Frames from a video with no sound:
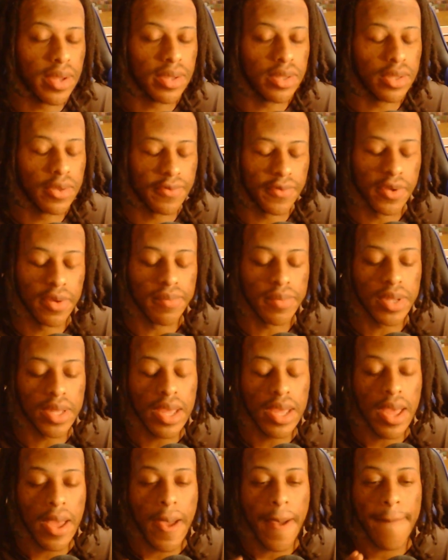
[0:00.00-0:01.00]
You feel me?
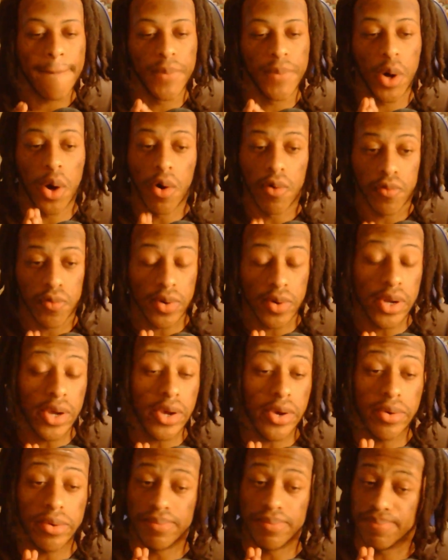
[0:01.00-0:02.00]
But
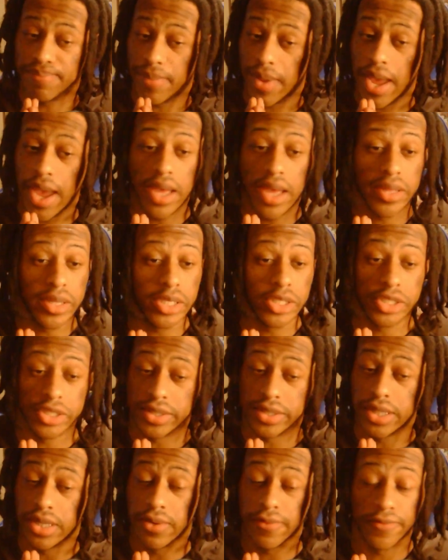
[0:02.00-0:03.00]
overall, Allie
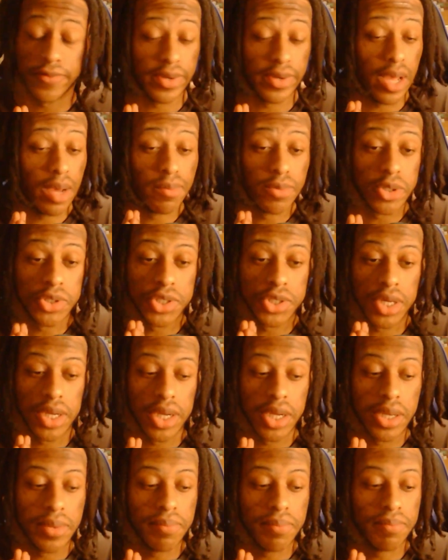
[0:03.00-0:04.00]
just did a phenomenal
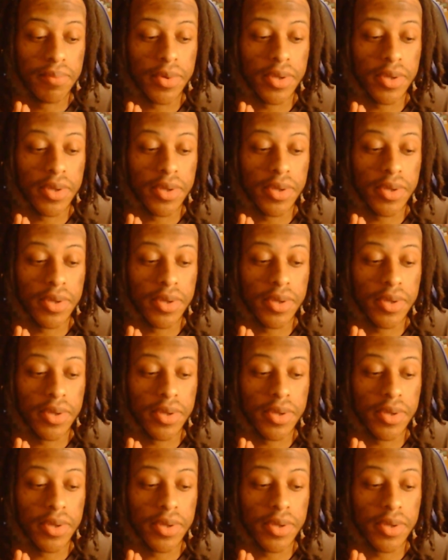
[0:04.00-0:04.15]
job.